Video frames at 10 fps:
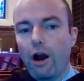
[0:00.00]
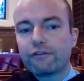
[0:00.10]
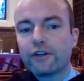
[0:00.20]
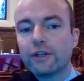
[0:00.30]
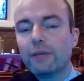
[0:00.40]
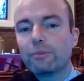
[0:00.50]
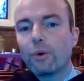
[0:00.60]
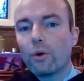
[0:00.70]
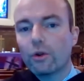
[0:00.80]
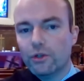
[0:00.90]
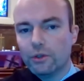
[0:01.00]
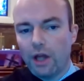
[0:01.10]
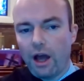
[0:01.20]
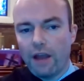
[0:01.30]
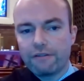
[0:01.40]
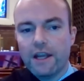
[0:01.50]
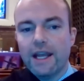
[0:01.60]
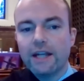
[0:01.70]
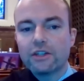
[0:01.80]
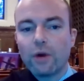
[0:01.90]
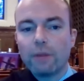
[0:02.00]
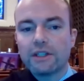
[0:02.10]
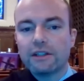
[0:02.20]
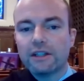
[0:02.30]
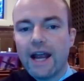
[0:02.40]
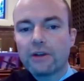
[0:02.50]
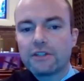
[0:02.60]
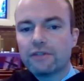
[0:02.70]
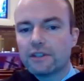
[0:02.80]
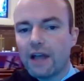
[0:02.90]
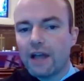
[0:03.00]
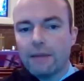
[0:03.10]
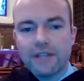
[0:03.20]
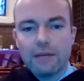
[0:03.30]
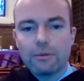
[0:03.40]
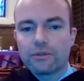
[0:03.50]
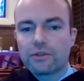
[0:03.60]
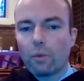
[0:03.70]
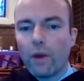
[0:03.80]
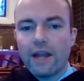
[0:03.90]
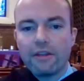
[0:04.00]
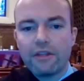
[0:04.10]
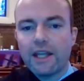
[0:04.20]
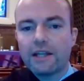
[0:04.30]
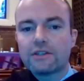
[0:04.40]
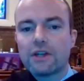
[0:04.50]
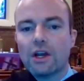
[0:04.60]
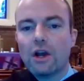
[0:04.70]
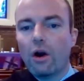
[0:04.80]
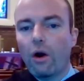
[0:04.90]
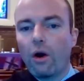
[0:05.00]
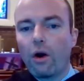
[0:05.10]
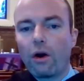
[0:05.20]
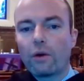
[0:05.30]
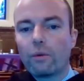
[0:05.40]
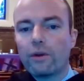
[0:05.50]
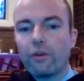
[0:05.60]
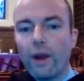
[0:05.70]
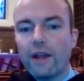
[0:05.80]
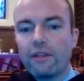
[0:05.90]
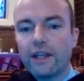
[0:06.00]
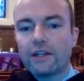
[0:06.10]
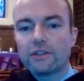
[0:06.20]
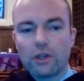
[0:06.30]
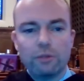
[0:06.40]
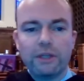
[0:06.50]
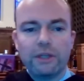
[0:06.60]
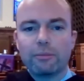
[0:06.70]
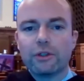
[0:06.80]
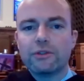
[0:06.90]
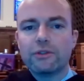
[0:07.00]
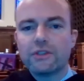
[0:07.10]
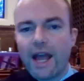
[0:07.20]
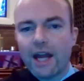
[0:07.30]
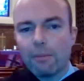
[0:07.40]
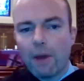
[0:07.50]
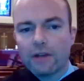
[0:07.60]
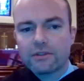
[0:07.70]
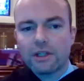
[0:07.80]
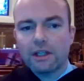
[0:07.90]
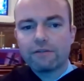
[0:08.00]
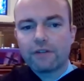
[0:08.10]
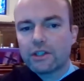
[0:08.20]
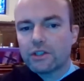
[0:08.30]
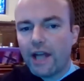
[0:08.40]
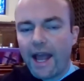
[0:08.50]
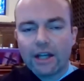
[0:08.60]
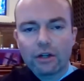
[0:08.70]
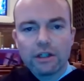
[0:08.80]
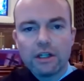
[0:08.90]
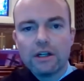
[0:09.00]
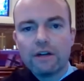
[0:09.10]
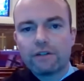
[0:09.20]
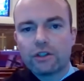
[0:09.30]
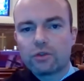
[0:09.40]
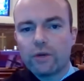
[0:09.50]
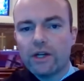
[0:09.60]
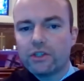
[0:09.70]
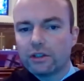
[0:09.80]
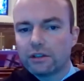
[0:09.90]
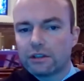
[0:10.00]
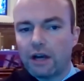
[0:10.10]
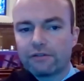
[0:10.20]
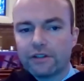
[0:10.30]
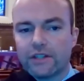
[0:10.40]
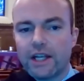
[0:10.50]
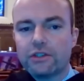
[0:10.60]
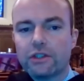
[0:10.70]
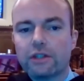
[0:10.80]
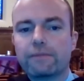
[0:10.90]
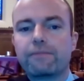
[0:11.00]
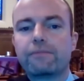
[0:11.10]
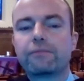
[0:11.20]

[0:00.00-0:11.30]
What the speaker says: offering people new life, interrupting the narrative, the timetables, the way things are with the way things could be, produces animosity, friction, anger, frustration, confrontation.